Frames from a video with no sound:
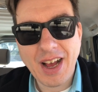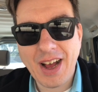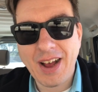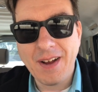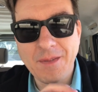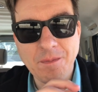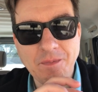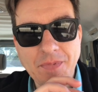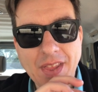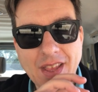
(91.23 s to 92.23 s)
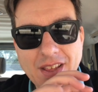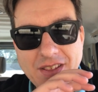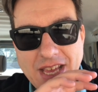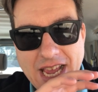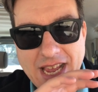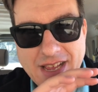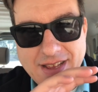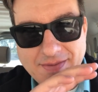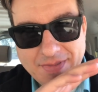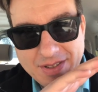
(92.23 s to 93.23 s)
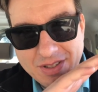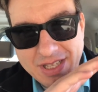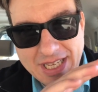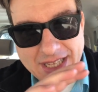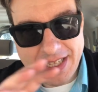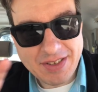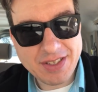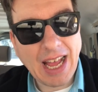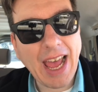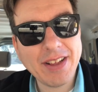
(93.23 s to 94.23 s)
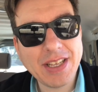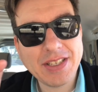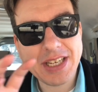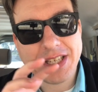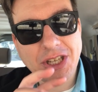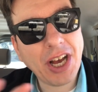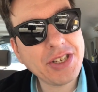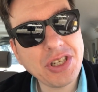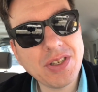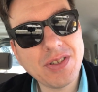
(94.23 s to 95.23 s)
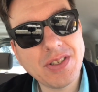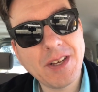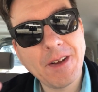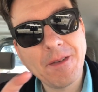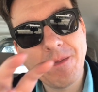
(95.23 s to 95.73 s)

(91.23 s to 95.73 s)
um, the, the, the the stylistic touches